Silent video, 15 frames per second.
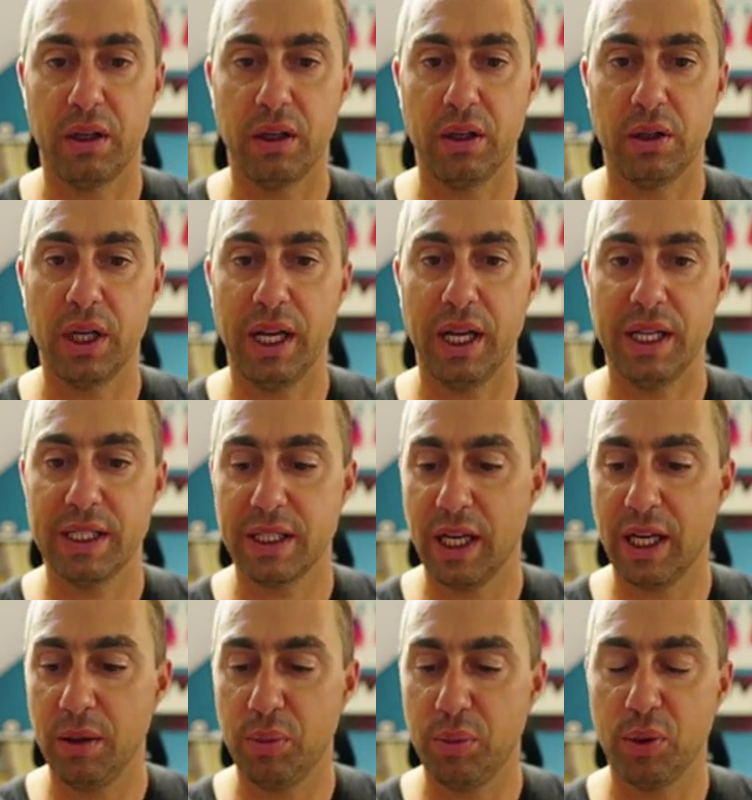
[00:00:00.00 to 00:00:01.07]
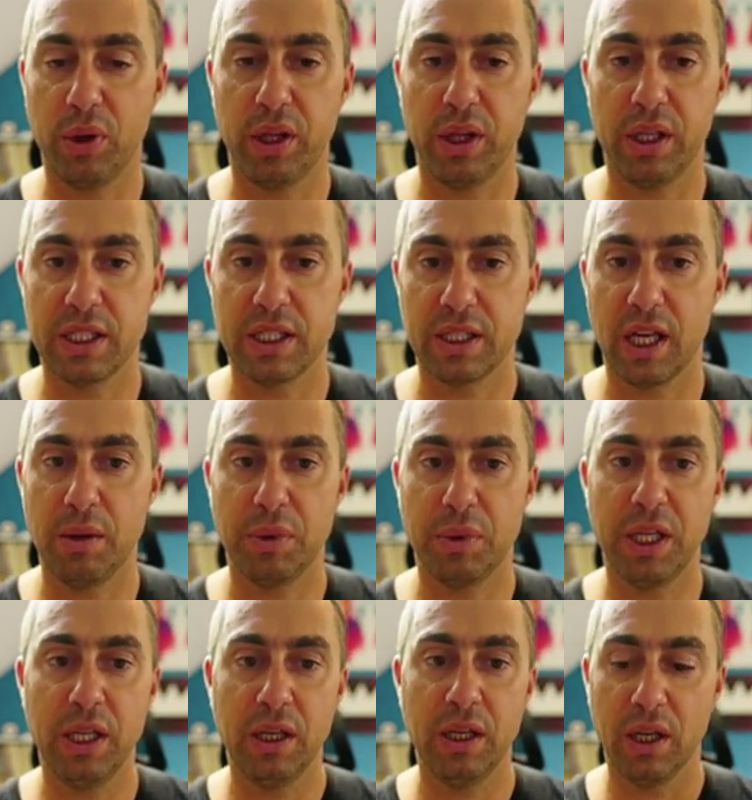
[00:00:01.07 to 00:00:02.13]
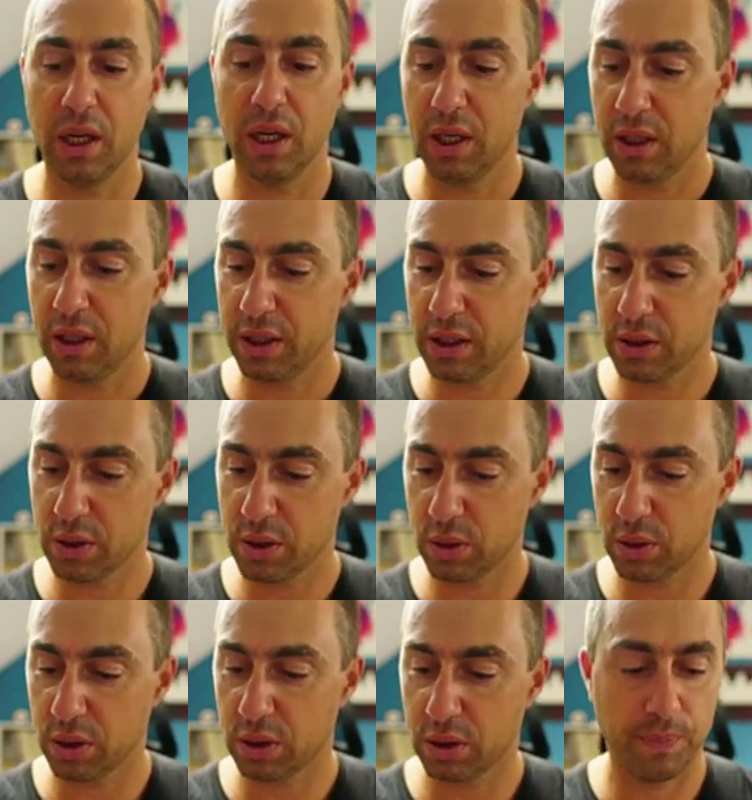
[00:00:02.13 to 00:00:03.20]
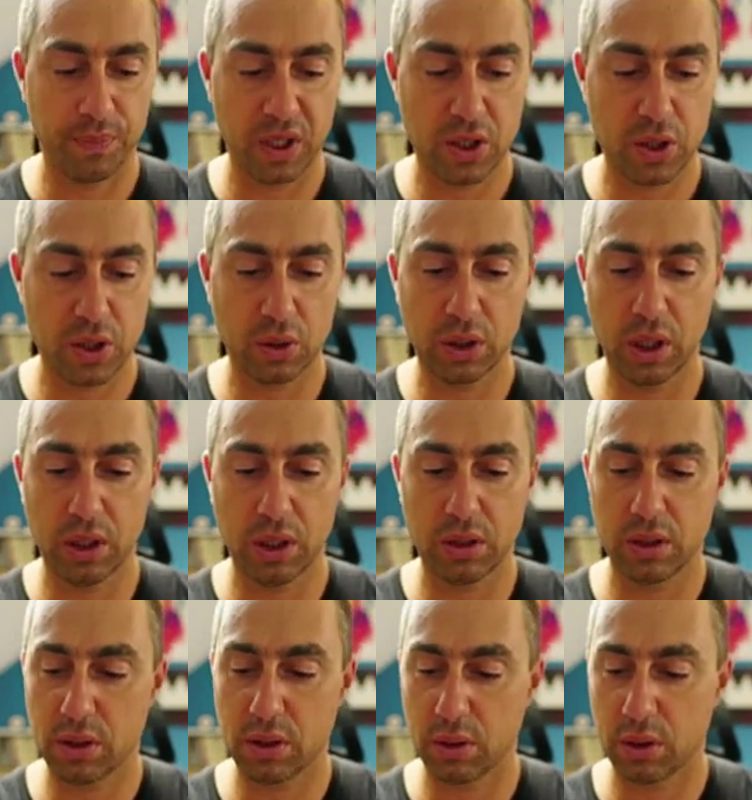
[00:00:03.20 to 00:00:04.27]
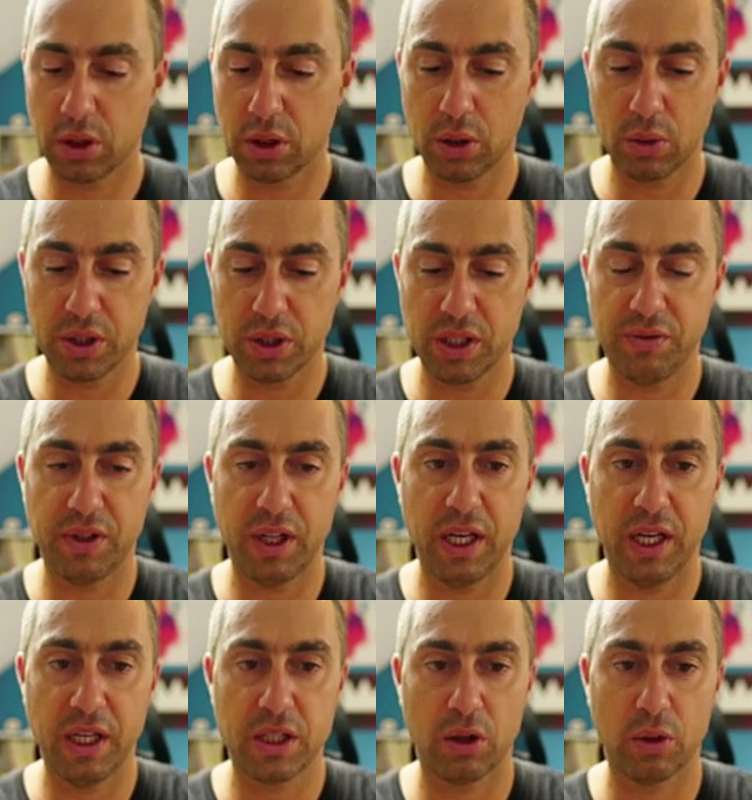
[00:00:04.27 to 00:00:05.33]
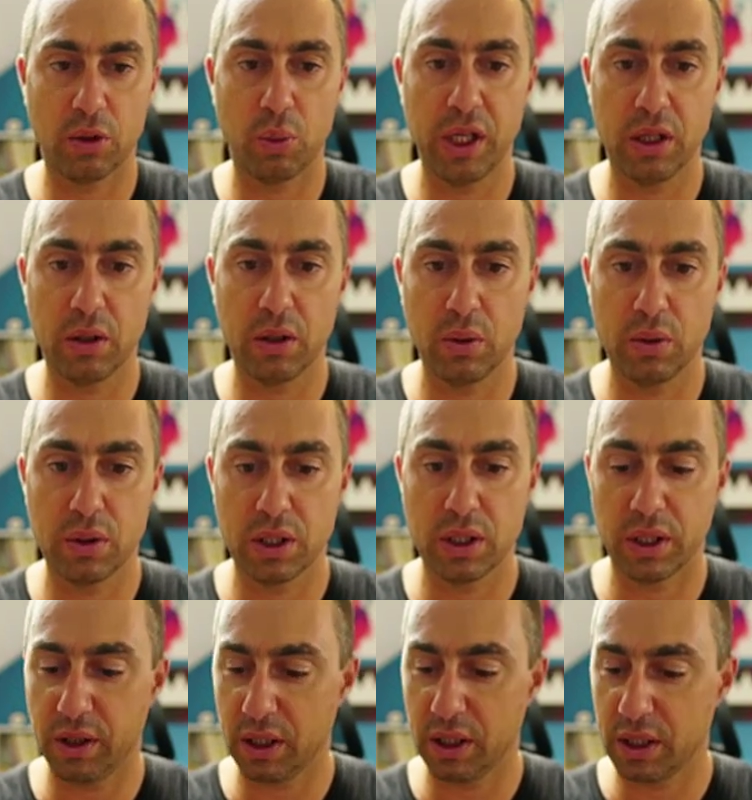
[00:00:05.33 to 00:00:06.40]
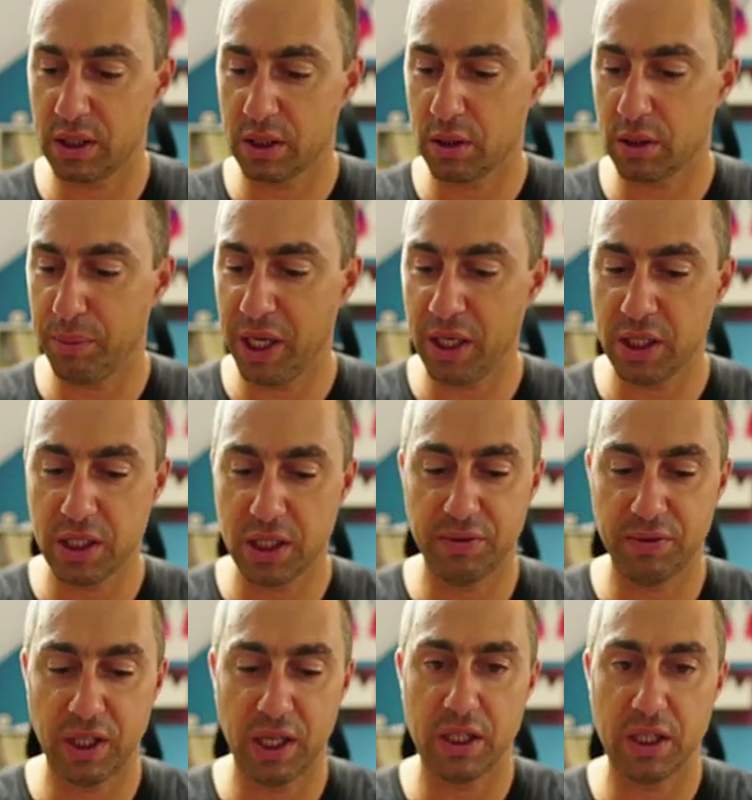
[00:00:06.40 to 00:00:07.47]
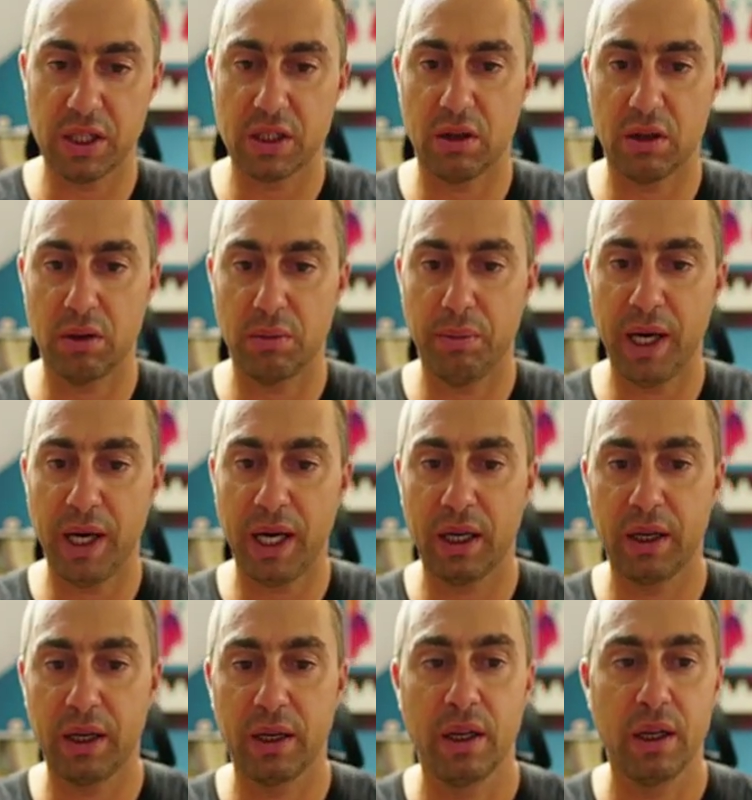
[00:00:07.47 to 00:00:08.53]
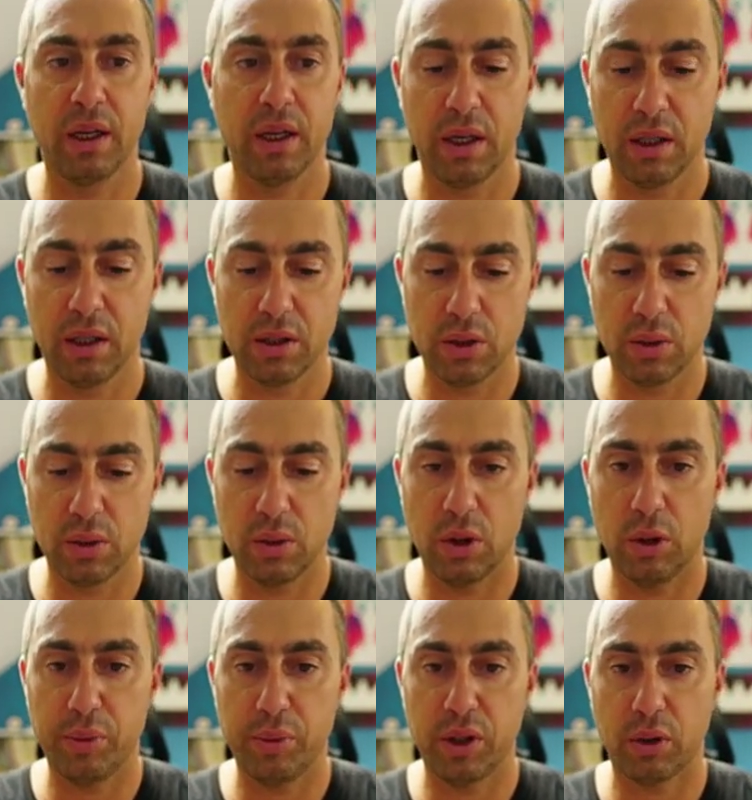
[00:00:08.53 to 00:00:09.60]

You can escape with the escape key. There's also a shortcut, so Control Shift H on Windows. I think it's Command Shift H on Mac to open or